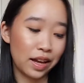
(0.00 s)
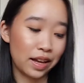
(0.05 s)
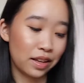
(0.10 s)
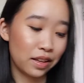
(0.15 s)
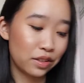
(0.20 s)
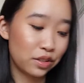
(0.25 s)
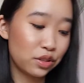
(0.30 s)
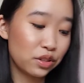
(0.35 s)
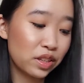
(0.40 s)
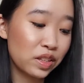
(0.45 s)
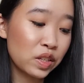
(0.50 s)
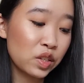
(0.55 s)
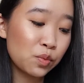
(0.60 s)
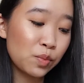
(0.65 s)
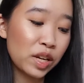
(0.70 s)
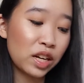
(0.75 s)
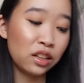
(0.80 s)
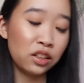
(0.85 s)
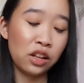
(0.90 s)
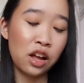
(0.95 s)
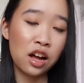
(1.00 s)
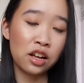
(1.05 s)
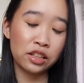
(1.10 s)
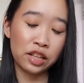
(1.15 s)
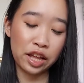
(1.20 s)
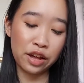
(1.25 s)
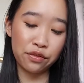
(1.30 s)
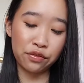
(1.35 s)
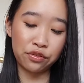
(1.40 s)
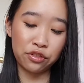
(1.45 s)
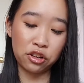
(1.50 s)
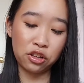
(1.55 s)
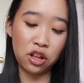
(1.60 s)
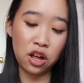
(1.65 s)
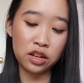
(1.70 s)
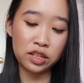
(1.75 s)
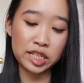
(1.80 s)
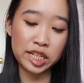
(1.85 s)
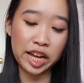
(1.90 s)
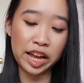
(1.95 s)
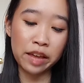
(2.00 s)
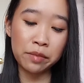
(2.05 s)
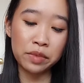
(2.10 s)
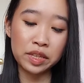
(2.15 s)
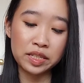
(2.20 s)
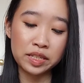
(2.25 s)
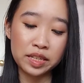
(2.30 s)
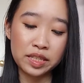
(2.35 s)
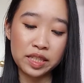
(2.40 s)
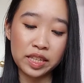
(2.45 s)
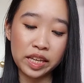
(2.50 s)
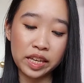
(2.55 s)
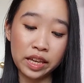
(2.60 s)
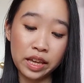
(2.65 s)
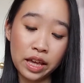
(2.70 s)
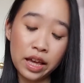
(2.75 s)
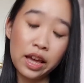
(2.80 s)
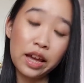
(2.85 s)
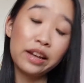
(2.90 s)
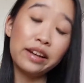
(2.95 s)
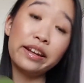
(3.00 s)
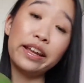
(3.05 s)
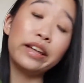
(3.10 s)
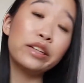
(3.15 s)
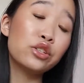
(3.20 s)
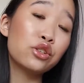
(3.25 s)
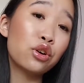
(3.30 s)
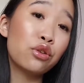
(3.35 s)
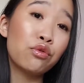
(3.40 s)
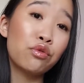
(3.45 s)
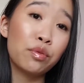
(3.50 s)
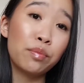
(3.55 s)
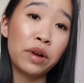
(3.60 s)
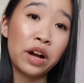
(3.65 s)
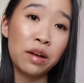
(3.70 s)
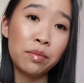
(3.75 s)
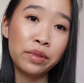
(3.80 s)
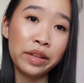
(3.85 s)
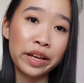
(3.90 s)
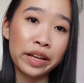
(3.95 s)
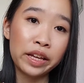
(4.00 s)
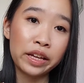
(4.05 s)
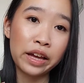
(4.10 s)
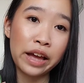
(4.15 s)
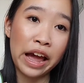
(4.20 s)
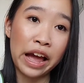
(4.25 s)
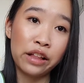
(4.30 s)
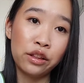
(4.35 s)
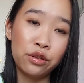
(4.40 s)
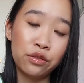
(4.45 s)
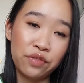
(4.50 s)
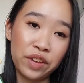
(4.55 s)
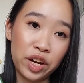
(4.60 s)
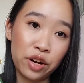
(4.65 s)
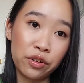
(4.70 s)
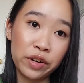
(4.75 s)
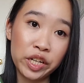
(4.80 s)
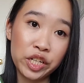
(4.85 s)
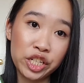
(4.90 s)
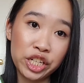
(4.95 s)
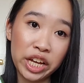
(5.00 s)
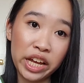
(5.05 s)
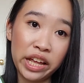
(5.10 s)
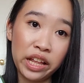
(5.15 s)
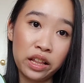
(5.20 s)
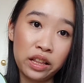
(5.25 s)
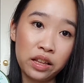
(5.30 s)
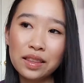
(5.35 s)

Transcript: So this has been a long love for a long time. This is the Nature Republic aloe vera gel.